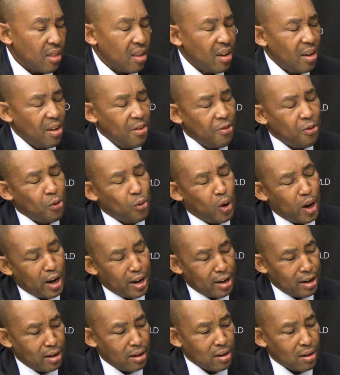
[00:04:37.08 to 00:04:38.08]
if
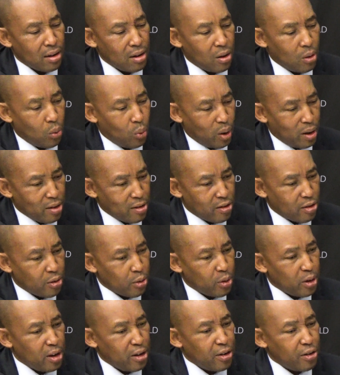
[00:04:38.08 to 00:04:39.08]
one wants
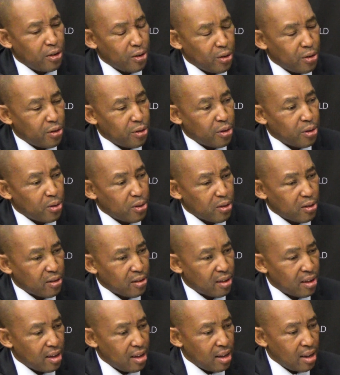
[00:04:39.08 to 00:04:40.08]
to introduce
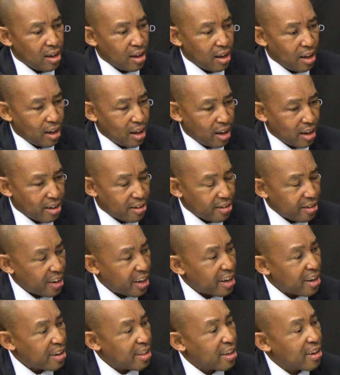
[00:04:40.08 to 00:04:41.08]
a
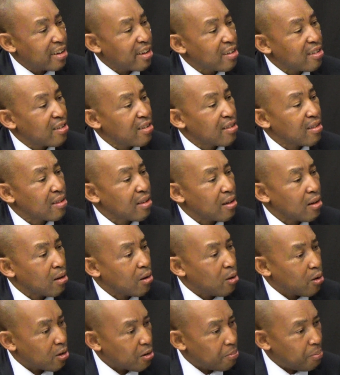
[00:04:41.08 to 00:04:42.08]
trait that has
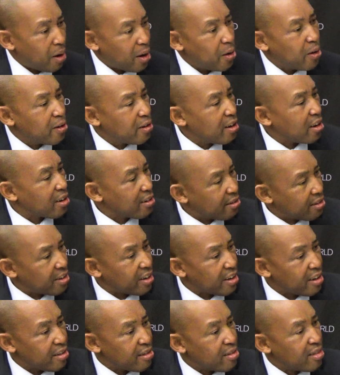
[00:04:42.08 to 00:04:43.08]
got biotech
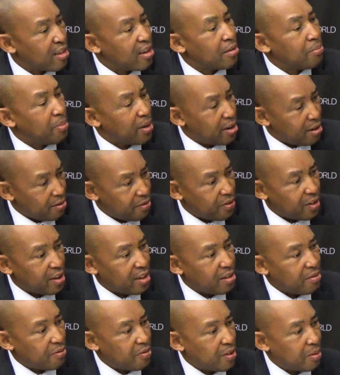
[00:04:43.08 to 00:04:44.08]
traits that benefit
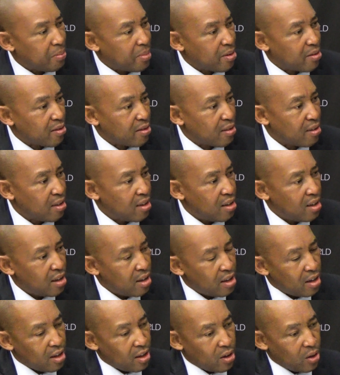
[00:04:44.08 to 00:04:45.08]
the farmers,
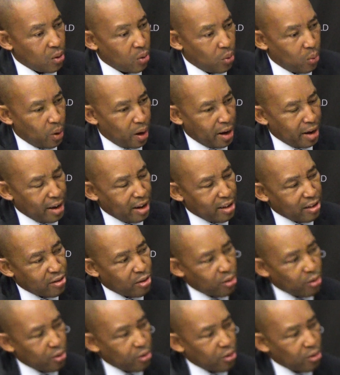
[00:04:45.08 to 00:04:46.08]
one has
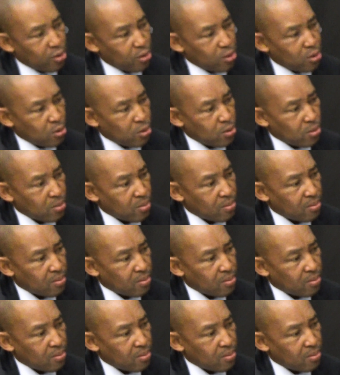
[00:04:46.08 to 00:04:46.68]
to do